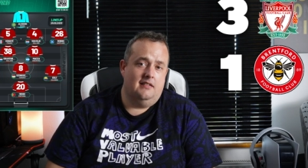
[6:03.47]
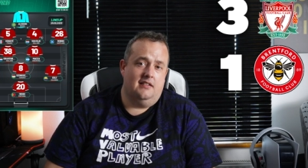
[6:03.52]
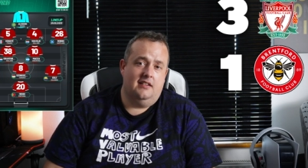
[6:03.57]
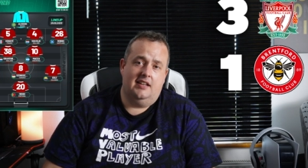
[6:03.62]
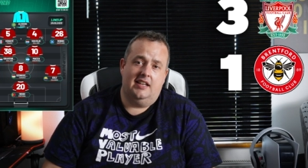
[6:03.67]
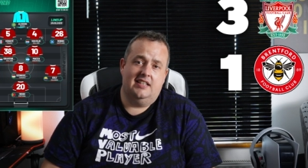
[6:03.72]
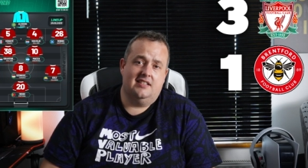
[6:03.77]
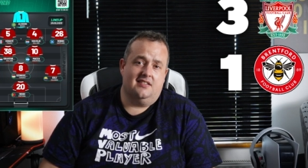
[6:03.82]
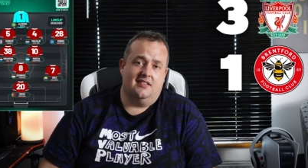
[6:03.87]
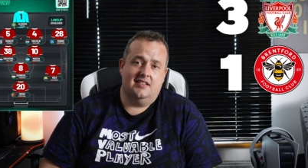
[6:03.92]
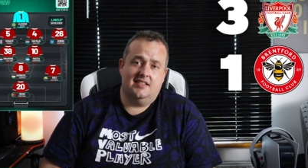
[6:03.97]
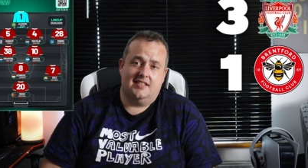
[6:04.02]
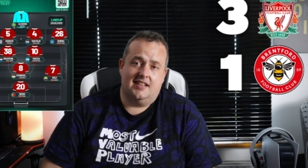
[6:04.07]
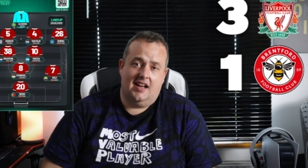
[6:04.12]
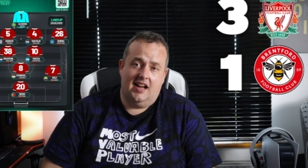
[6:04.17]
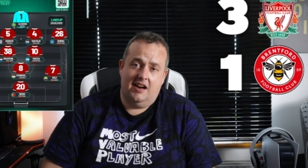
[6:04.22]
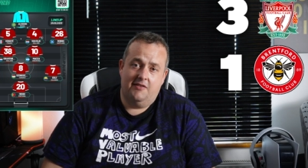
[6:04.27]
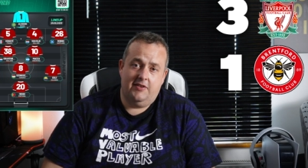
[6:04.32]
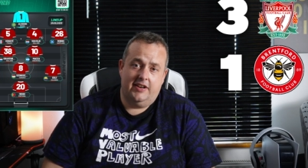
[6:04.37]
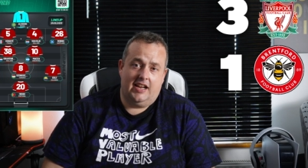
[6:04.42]
He's going to
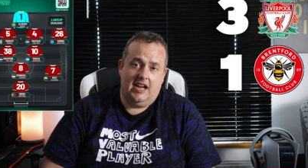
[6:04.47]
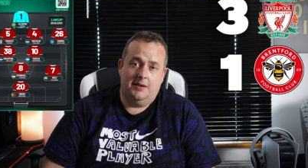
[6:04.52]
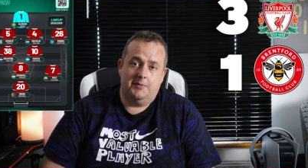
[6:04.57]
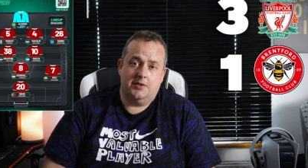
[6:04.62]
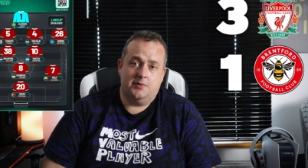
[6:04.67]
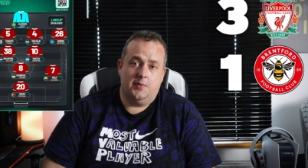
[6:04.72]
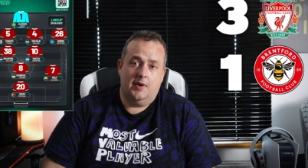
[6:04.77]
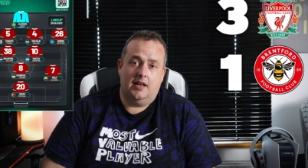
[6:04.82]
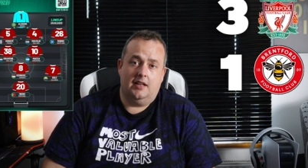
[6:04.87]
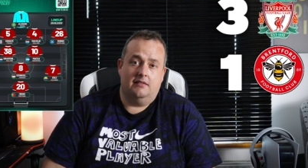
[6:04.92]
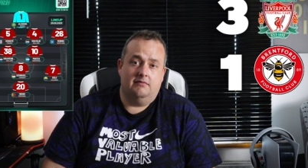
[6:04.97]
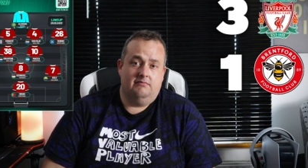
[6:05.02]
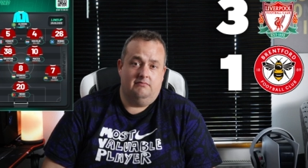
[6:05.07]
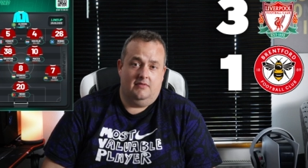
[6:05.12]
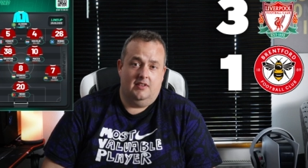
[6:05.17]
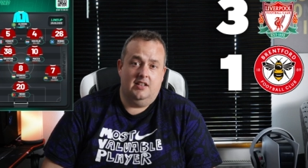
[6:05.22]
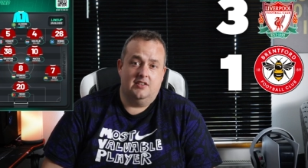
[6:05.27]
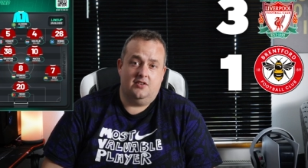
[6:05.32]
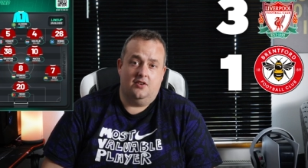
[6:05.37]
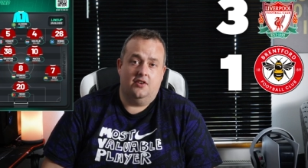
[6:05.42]
start every game as well,
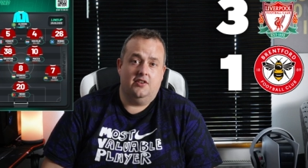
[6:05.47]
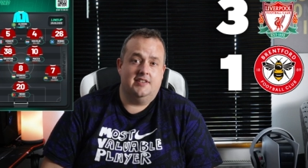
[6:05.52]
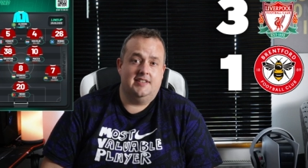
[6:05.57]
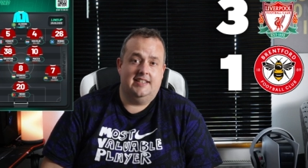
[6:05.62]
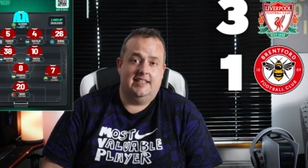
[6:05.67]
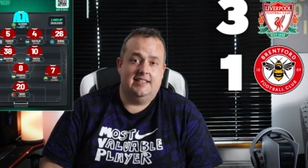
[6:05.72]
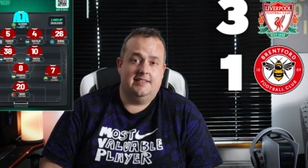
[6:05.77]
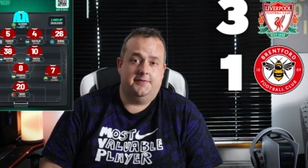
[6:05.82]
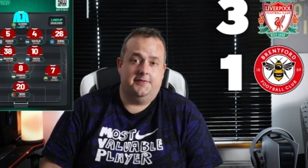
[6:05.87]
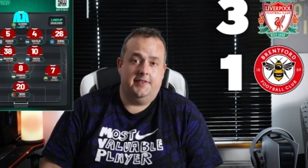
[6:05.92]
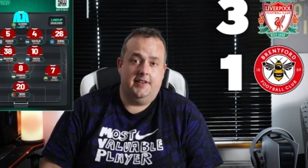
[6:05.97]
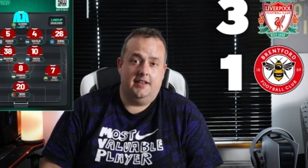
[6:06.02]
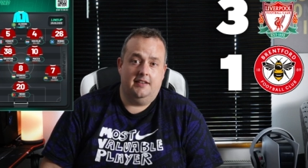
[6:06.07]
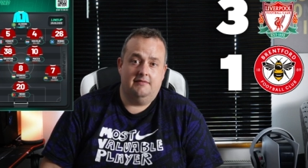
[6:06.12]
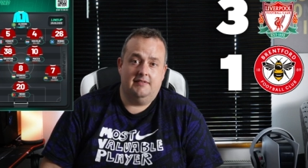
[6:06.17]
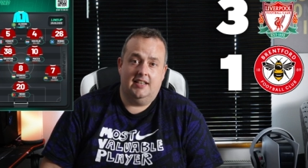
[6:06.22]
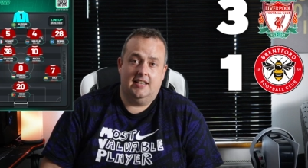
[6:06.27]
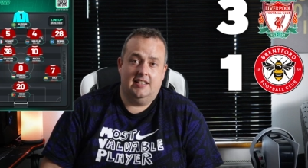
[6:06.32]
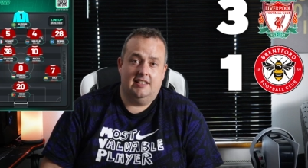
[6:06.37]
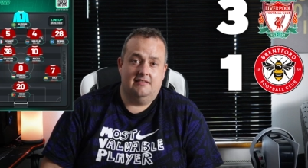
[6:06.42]
as long as he's fit
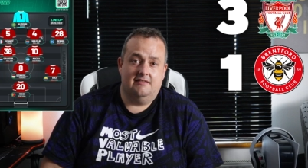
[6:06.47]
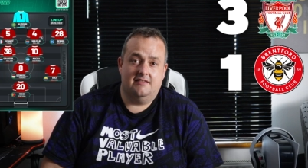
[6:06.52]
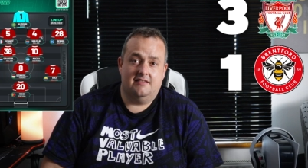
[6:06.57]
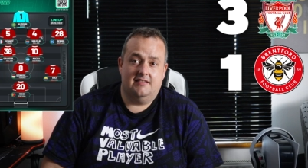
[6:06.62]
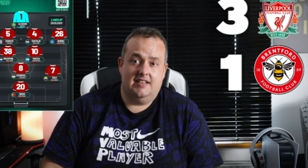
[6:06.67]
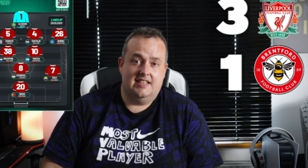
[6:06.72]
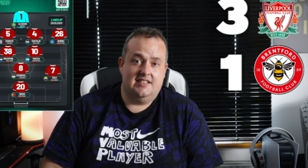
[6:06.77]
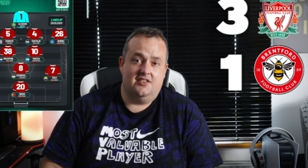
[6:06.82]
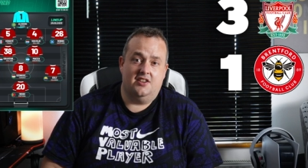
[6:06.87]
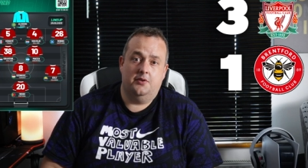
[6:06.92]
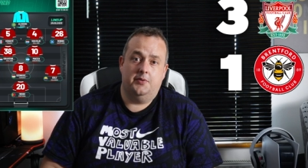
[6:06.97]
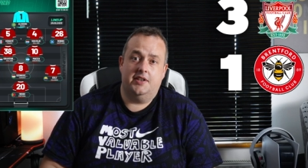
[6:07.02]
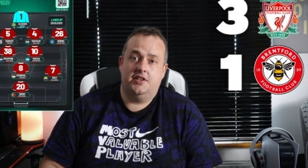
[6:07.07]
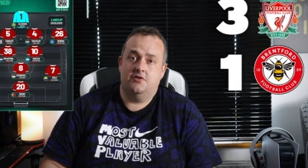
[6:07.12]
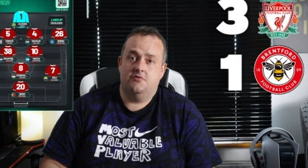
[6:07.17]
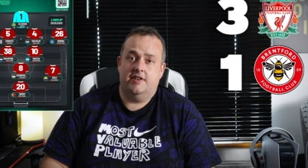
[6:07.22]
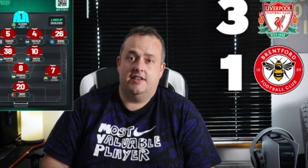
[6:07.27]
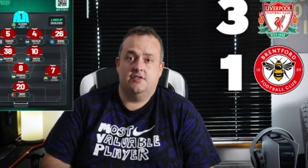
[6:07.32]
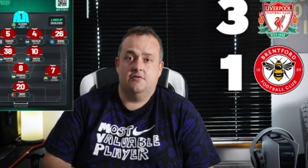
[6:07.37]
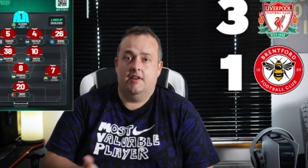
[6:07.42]
and there's no
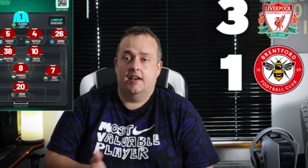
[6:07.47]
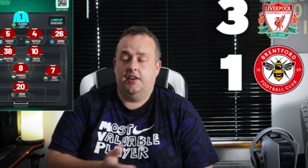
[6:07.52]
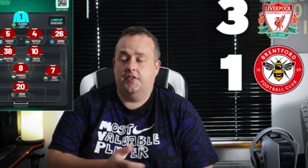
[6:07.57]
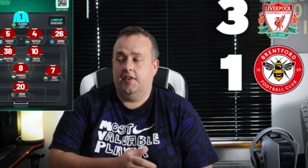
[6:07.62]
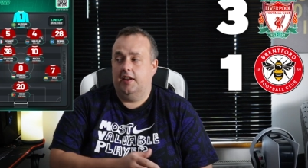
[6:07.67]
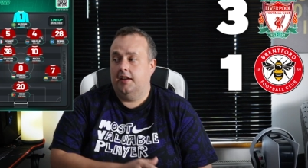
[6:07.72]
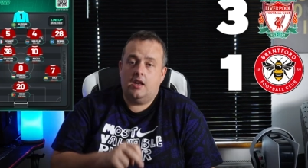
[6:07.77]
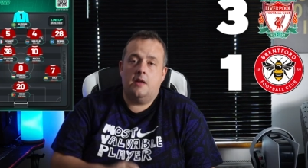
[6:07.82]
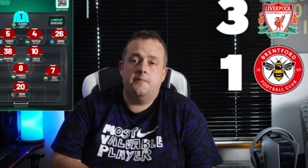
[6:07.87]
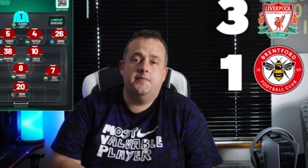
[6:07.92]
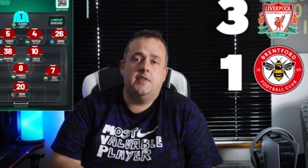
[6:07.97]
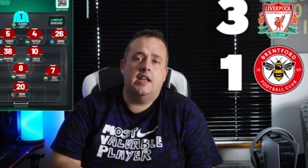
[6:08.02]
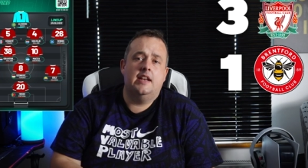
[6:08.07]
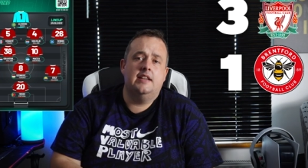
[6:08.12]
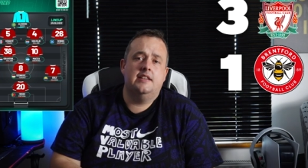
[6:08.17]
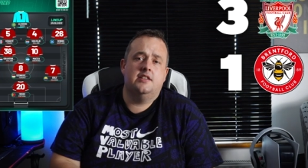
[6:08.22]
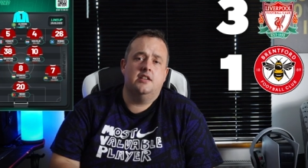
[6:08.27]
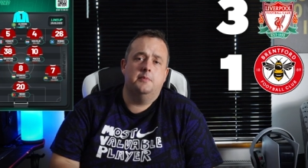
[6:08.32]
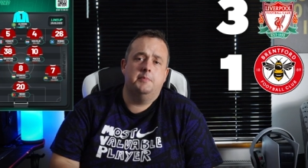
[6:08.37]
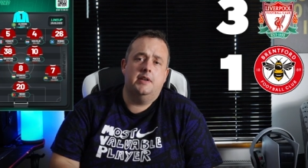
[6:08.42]
injuries or anything. Then
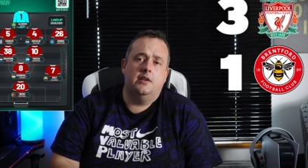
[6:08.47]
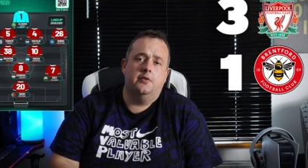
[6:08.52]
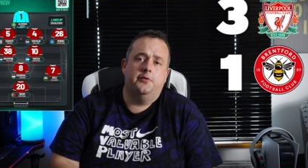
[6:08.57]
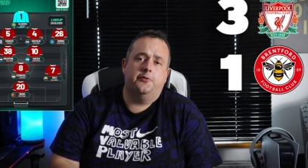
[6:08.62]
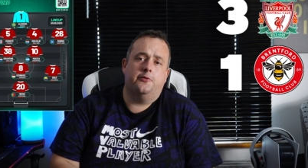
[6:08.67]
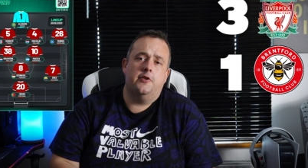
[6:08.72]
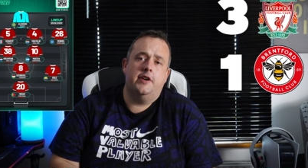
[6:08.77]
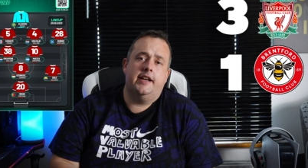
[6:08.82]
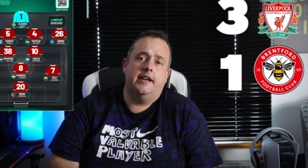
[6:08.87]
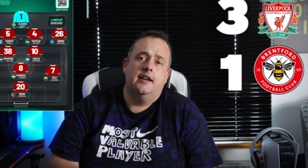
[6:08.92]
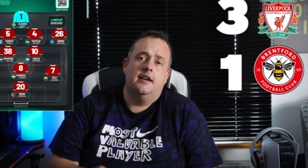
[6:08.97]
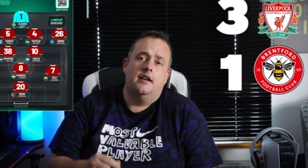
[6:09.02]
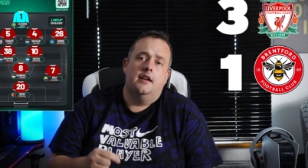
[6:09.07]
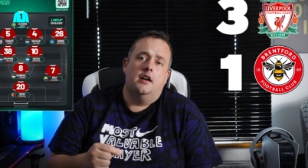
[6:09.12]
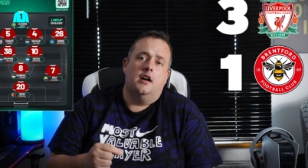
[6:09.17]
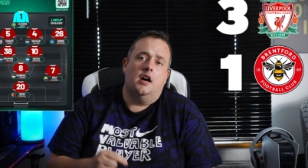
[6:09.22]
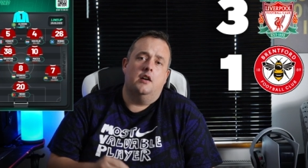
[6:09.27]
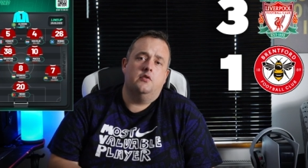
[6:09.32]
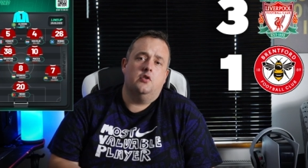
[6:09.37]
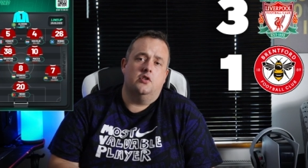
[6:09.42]
into the middle three,
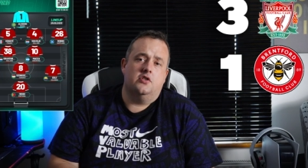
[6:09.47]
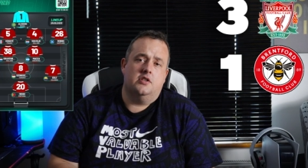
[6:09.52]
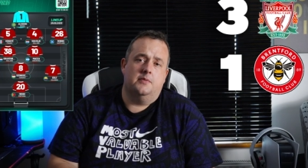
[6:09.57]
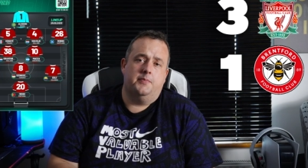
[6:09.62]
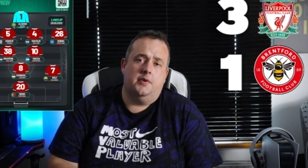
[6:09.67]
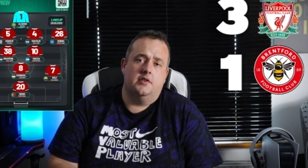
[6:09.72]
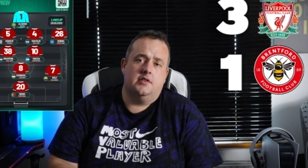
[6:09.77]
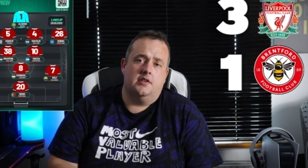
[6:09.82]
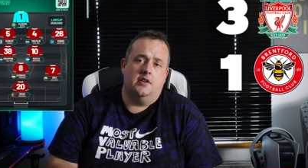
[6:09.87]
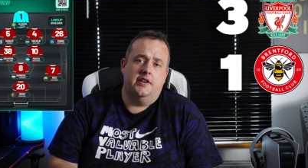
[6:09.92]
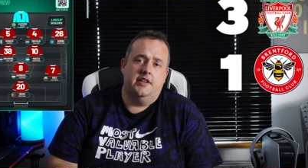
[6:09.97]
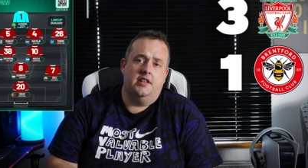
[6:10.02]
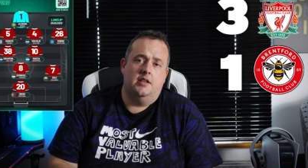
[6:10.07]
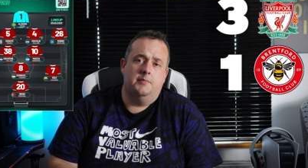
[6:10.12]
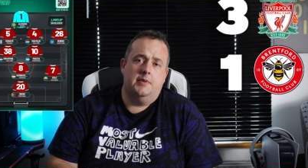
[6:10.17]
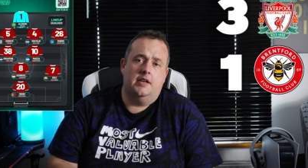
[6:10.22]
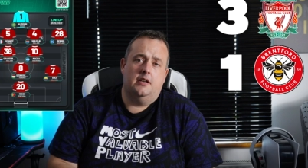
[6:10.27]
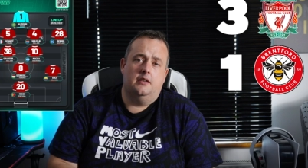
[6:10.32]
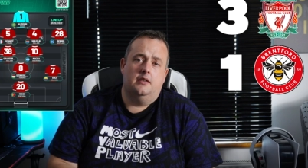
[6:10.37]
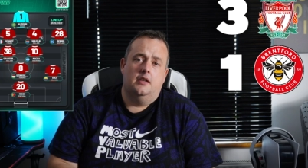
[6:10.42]
I've got Szoboszlai in the
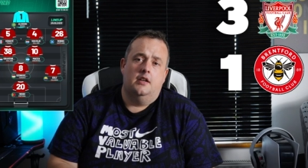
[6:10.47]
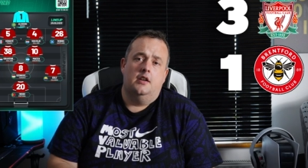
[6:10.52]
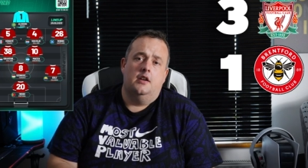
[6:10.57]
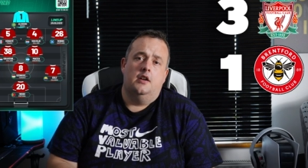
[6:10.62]
middle.